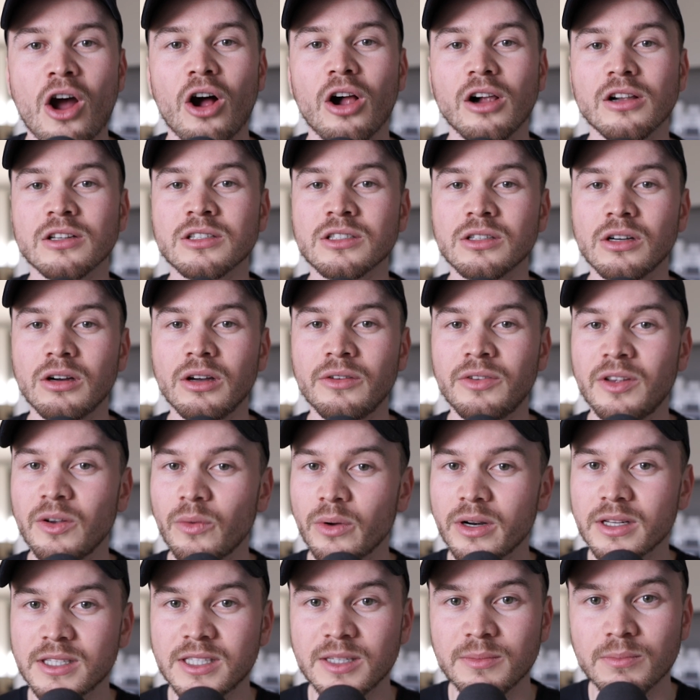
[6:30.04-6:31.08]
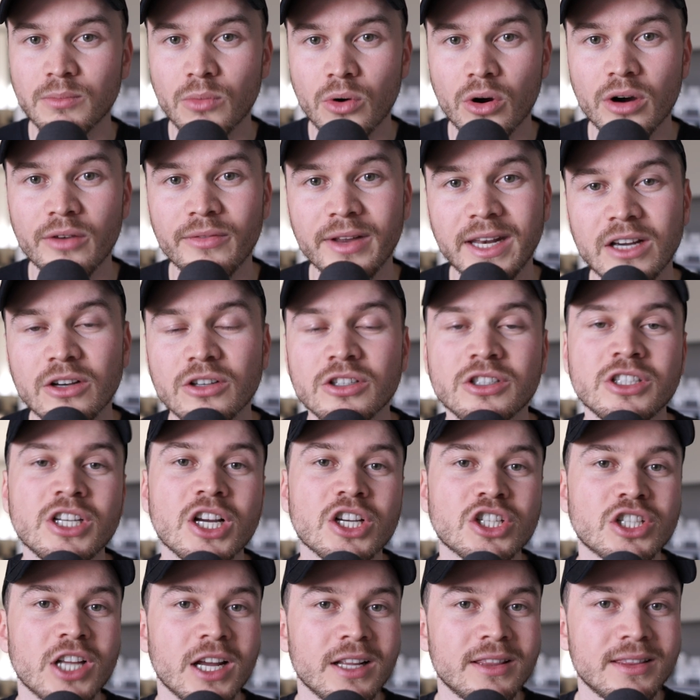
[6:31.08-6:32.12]
Also, if you want to see more videos
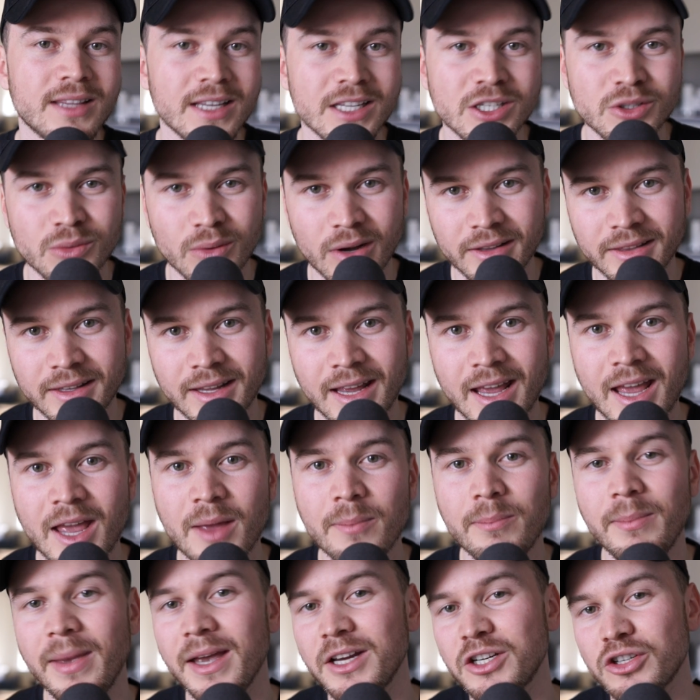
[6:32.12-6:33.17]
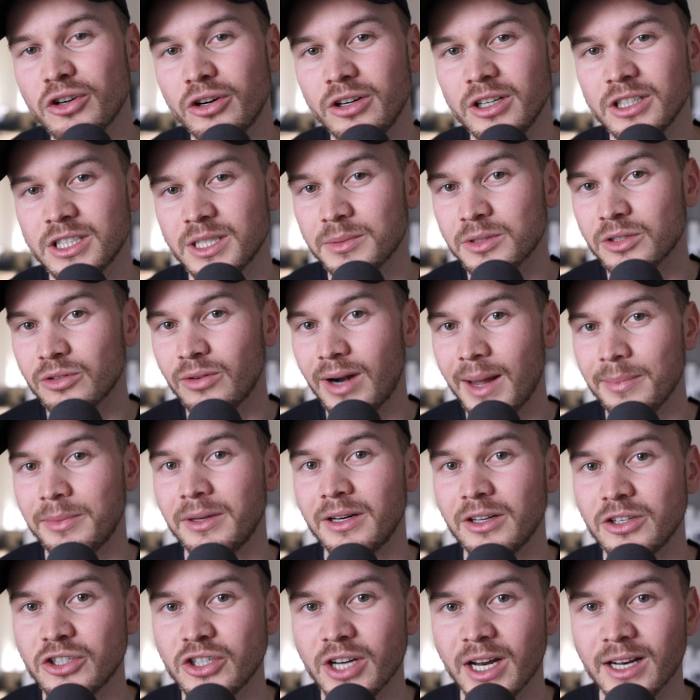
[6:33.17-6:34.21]
just like this one, make sure you subscribe
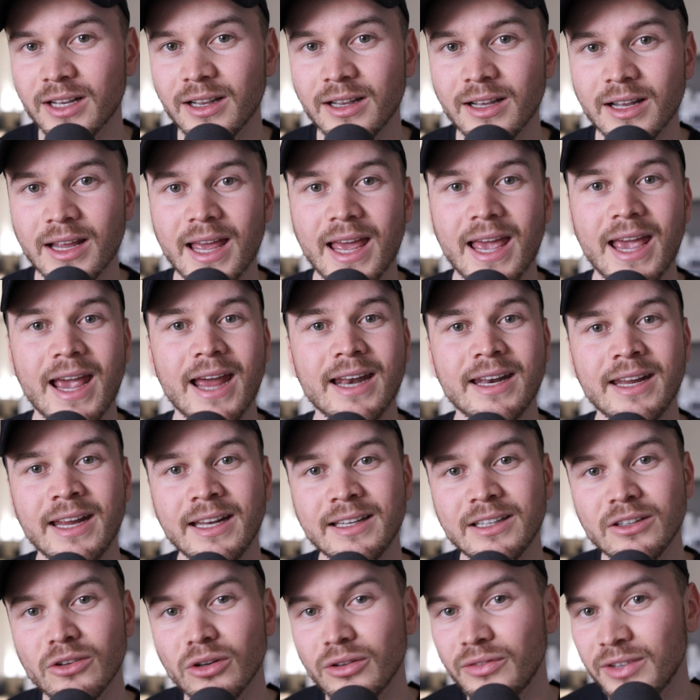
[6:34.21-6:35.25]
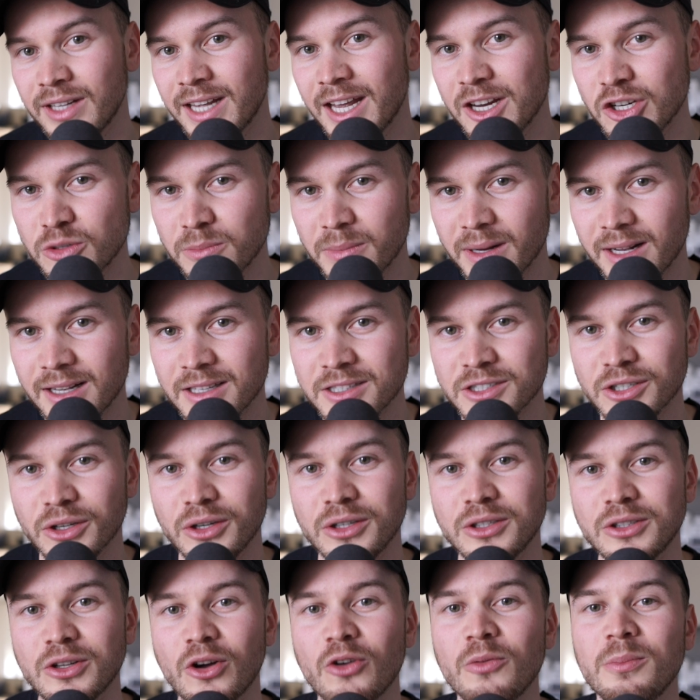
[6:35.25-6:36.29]
to the channel and hit the notification bell so
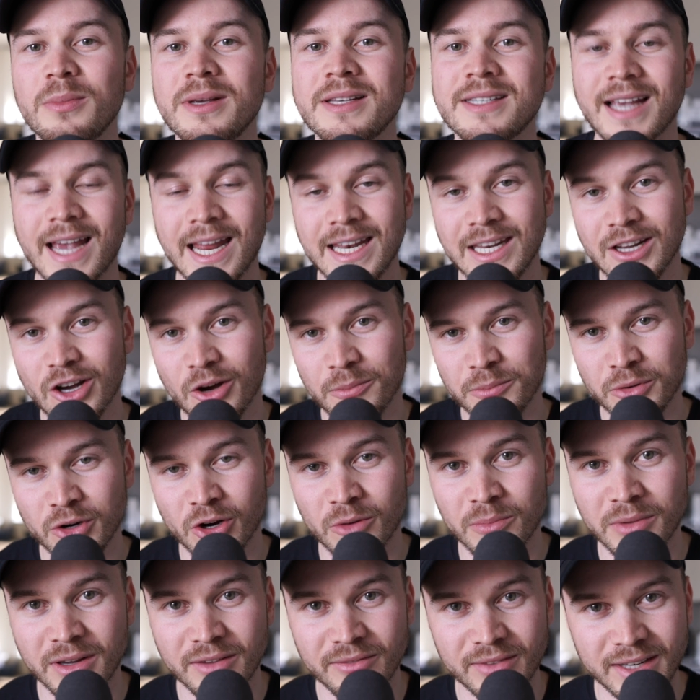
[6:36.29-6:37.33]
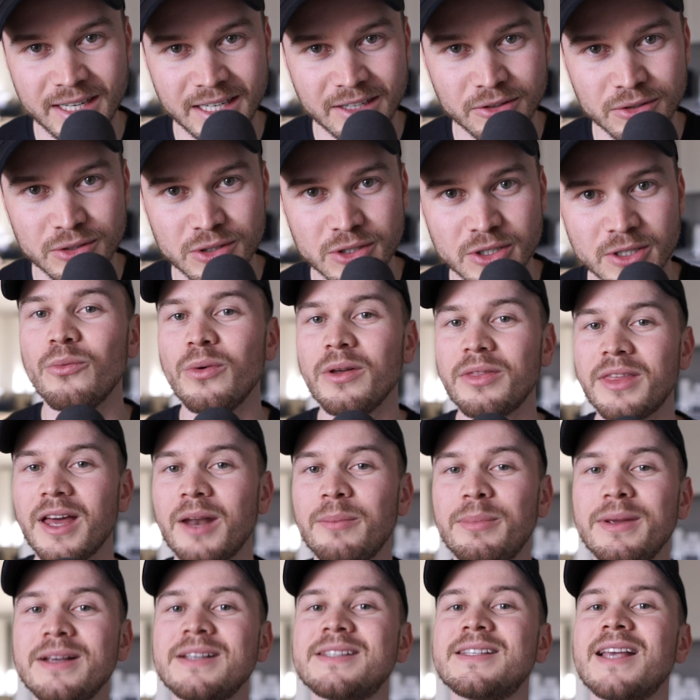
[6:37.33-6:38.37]
you don't miss any upcoming videos. With
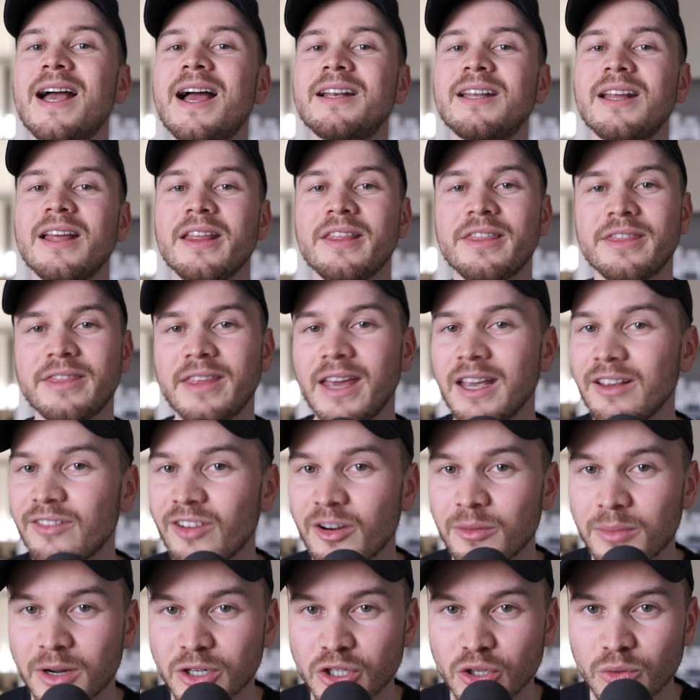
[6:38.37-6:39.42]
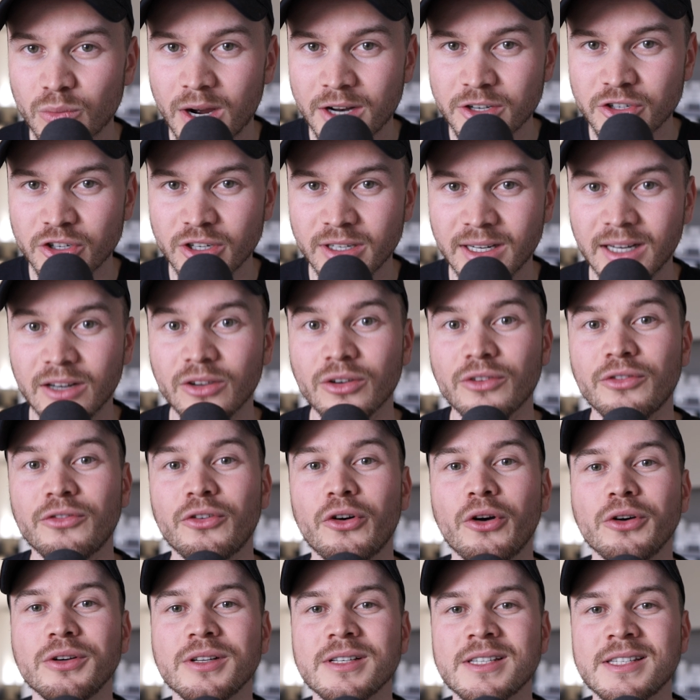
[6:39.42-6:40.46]
that being said, thank you very much for watching and I look
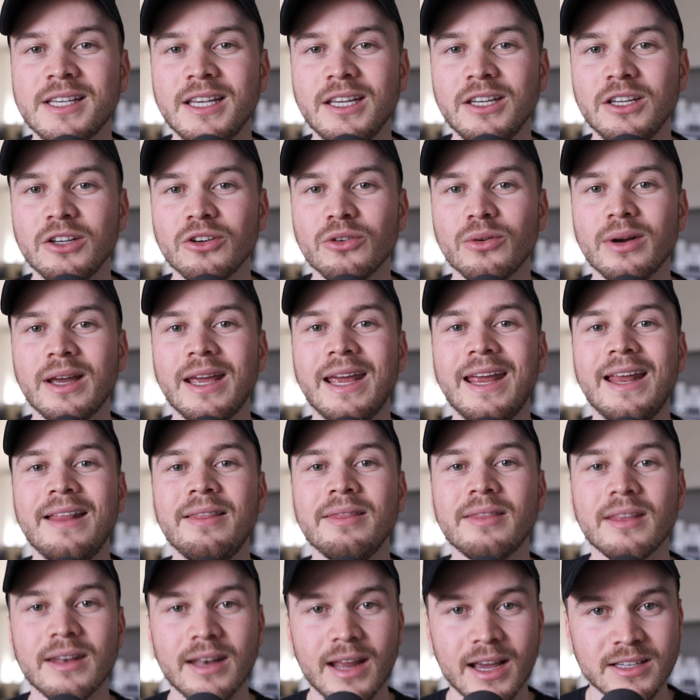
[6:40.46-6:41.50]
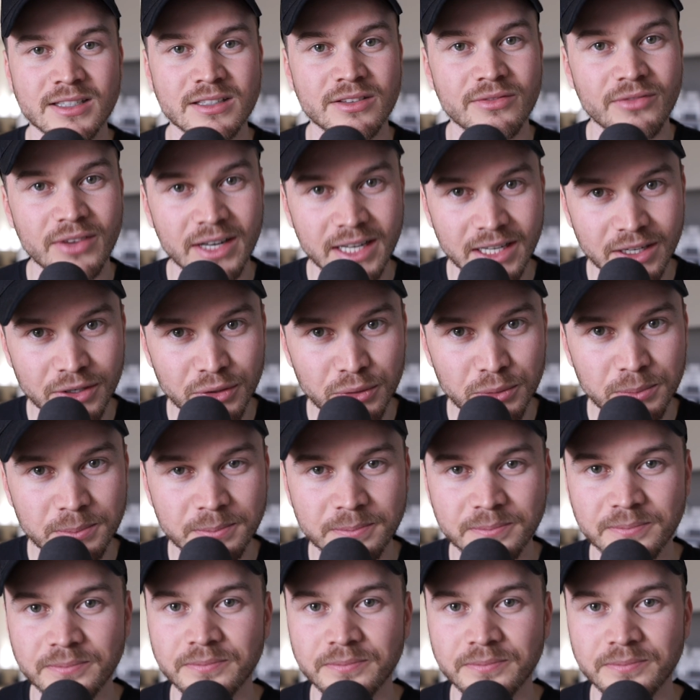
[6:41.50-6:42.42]
forward to seeing you in the next video.